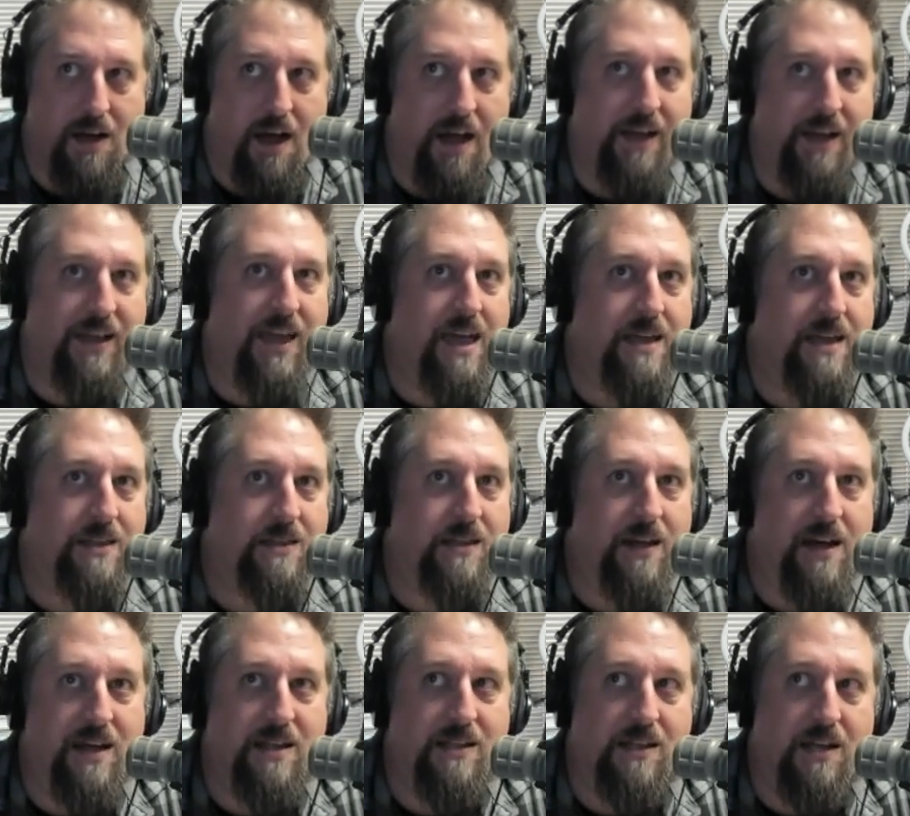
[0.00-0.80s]

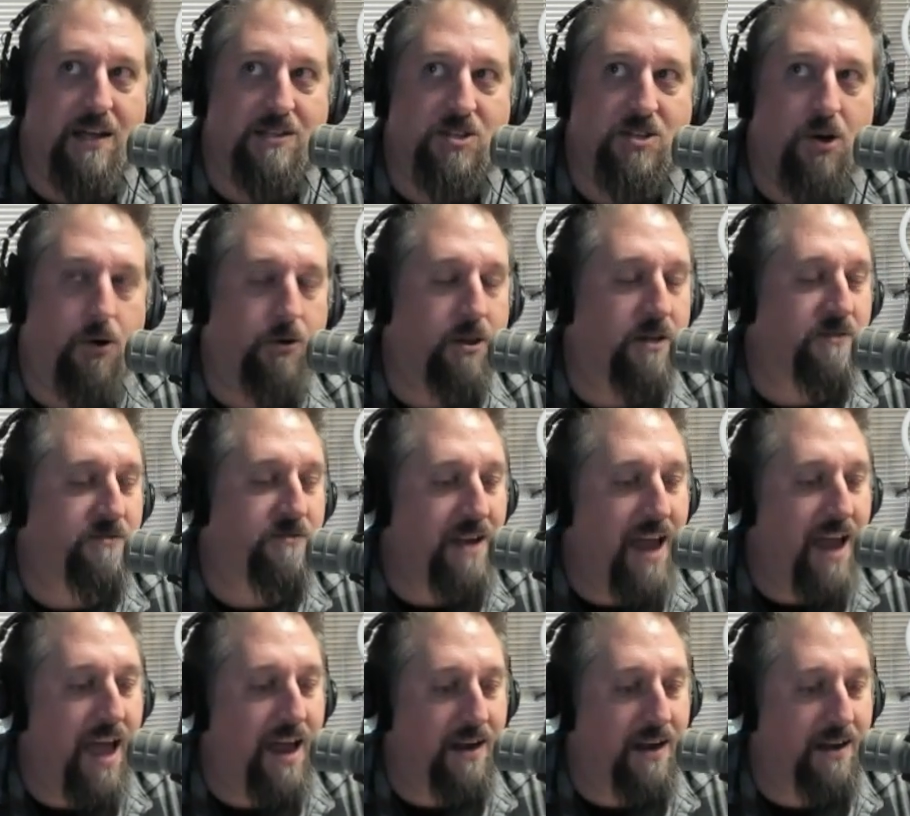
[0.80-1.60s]
Again, a total
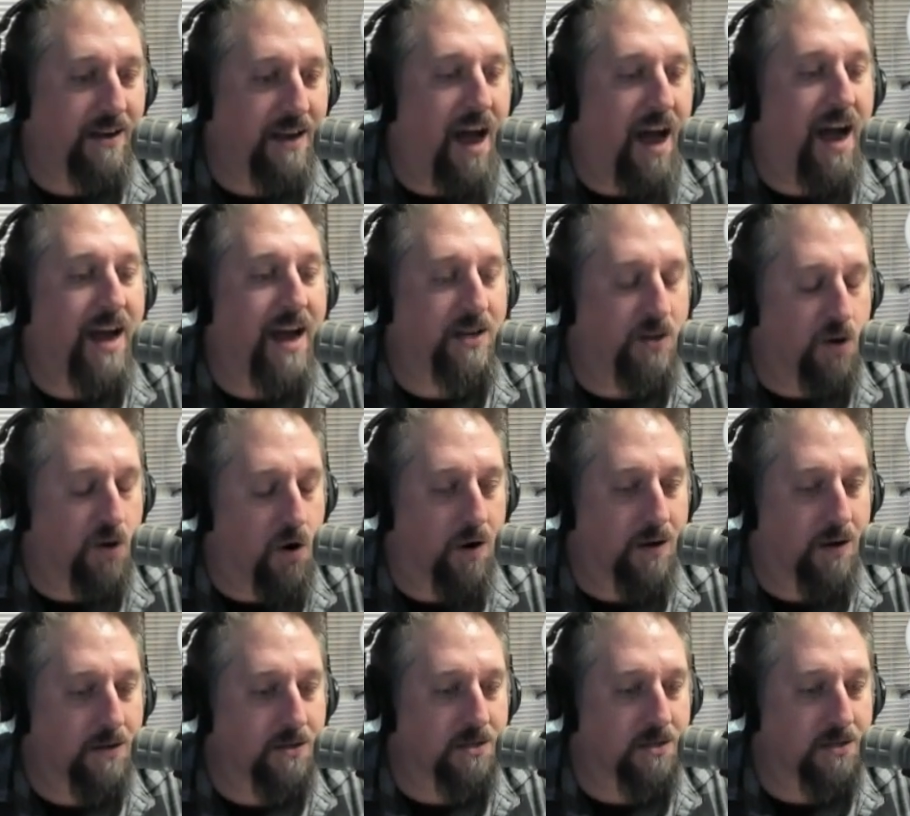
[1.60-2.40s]
of net 9
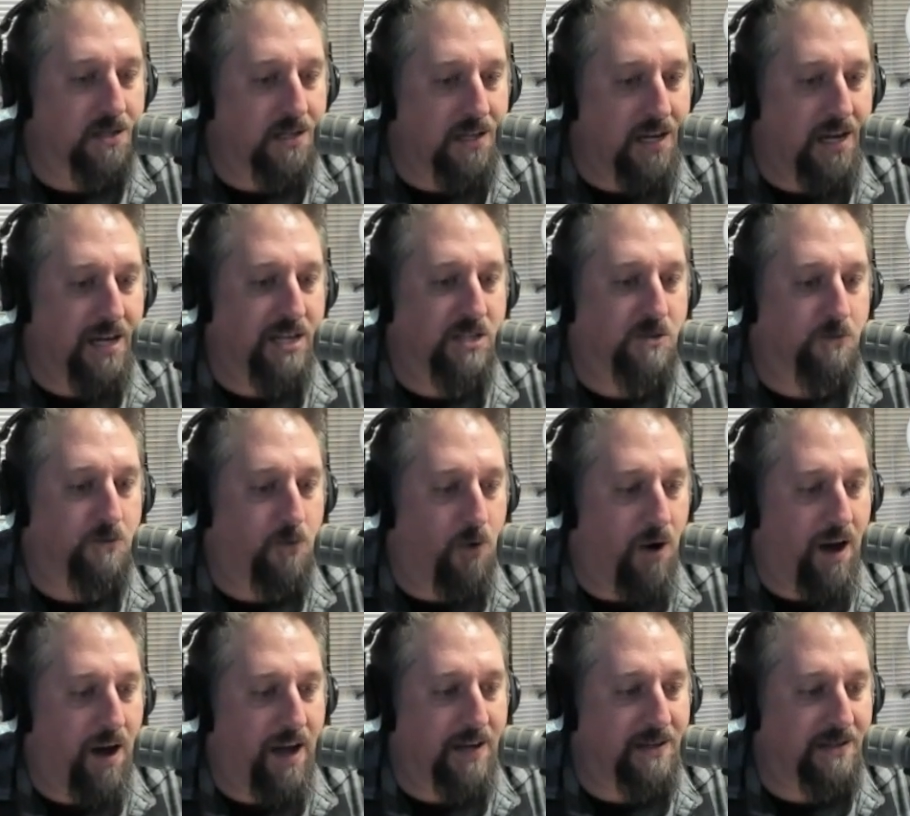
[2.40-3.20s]
yards is
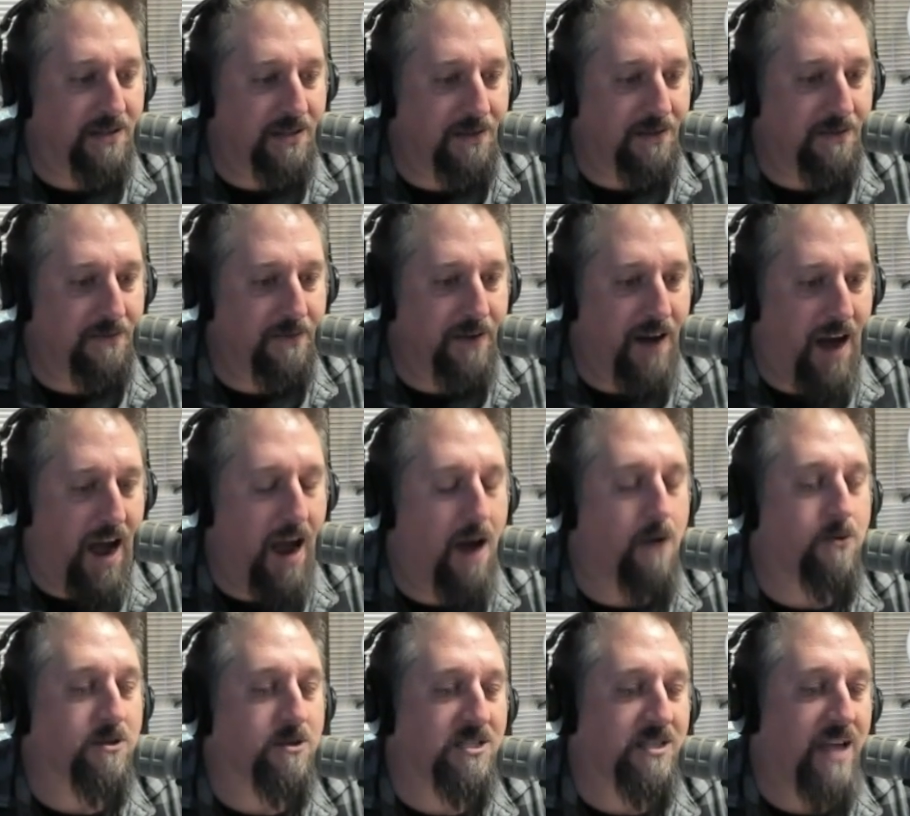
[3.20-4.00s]
what
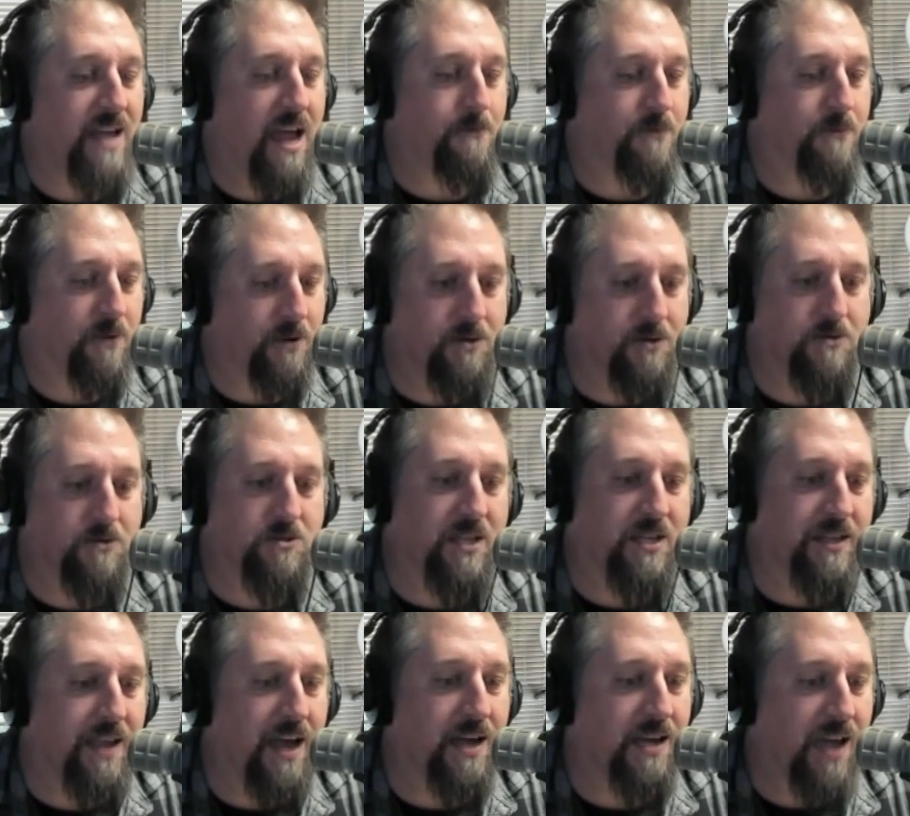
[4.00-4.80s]
Iowa State
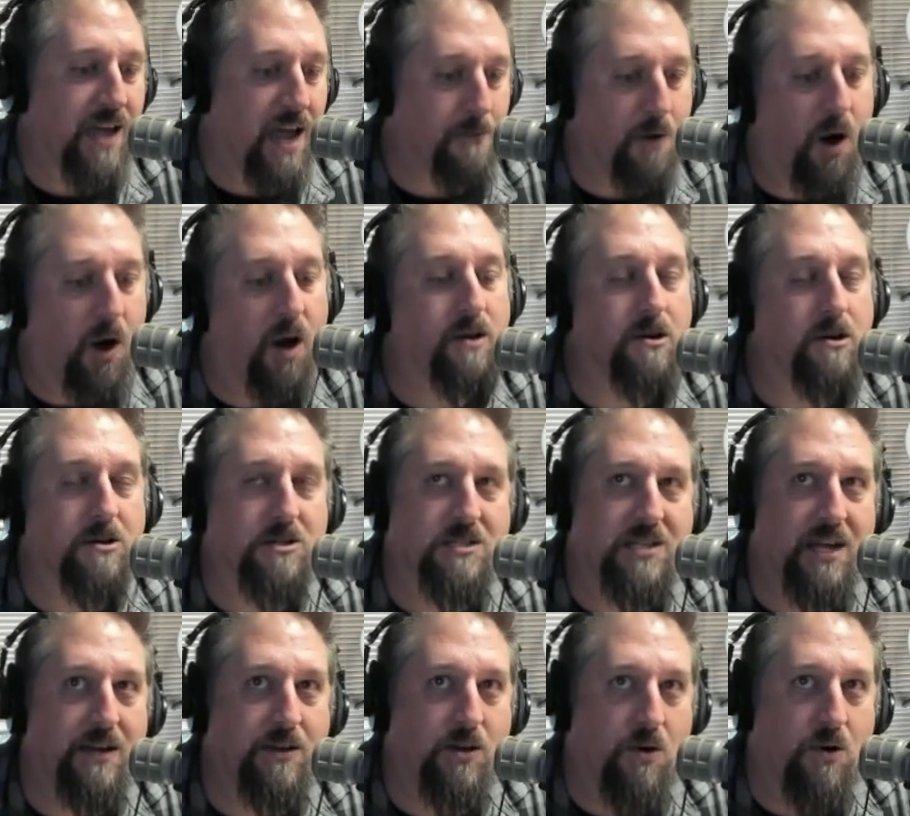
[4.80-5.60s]
produced in that game.
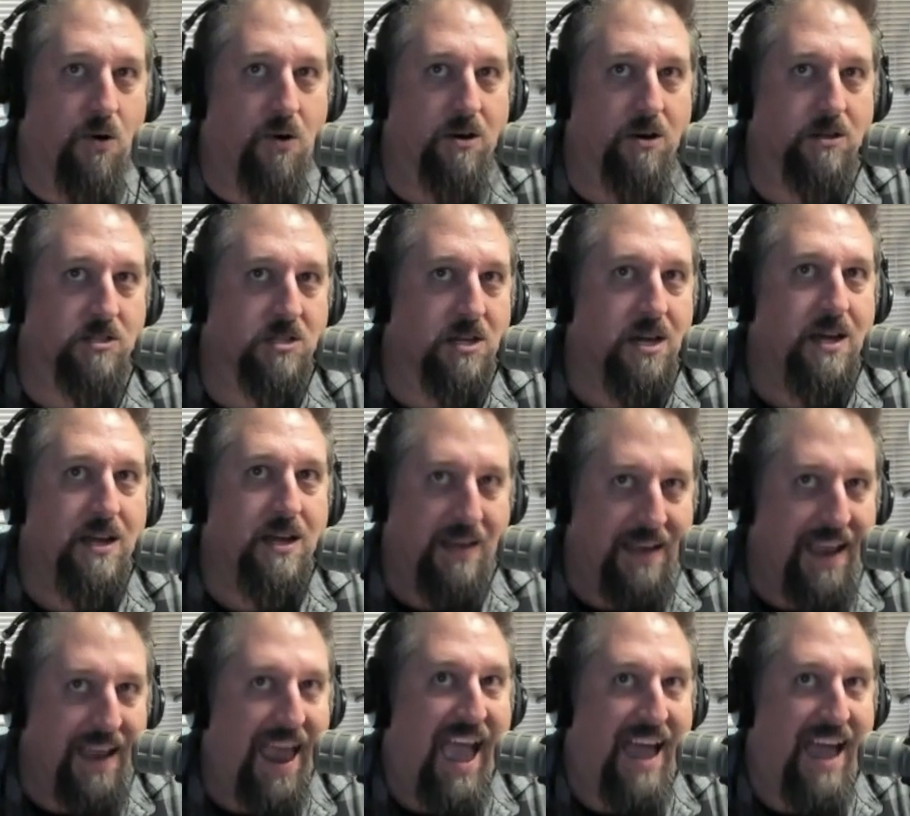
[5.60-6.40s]
Under 10 yards
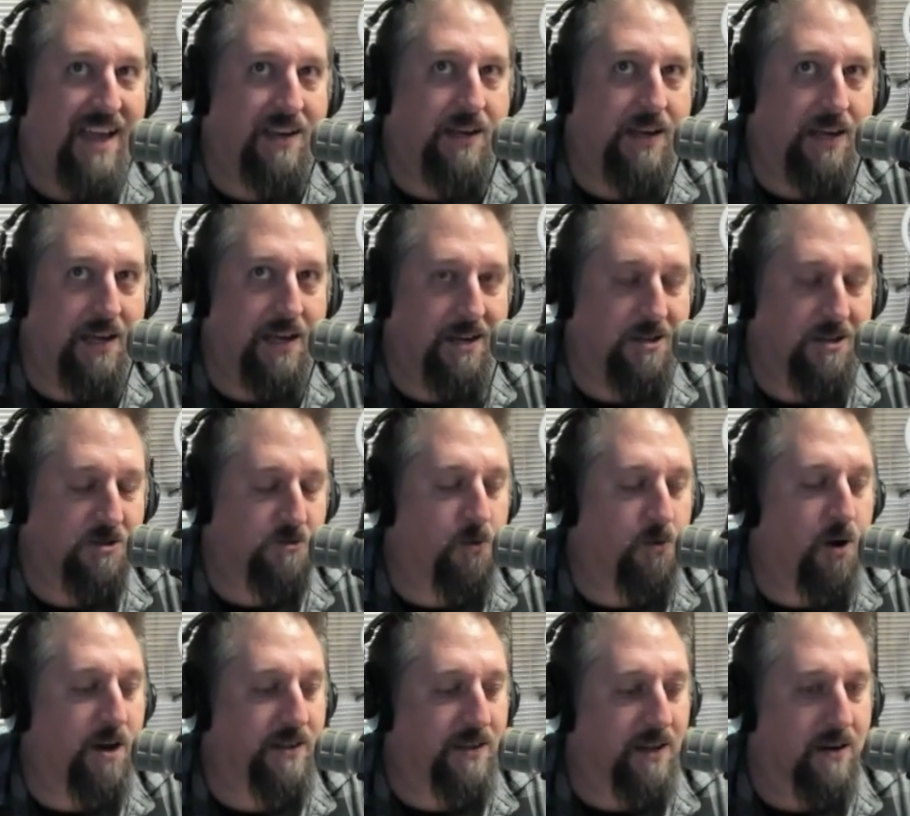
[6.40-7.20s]
net
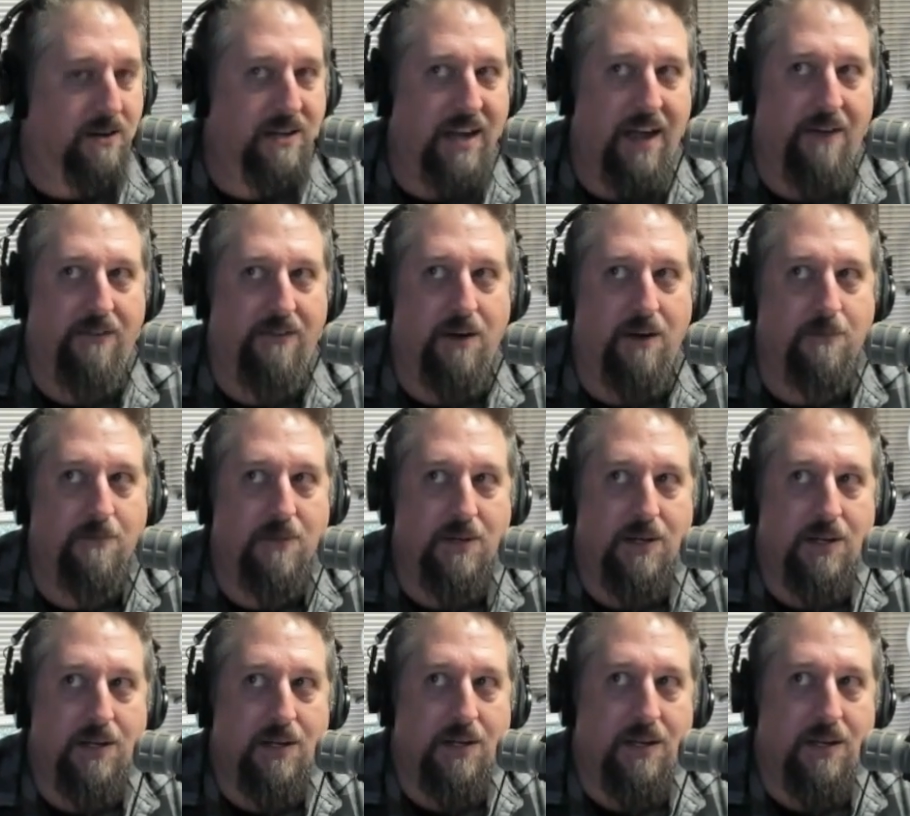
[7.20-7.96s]
is what they're giving them.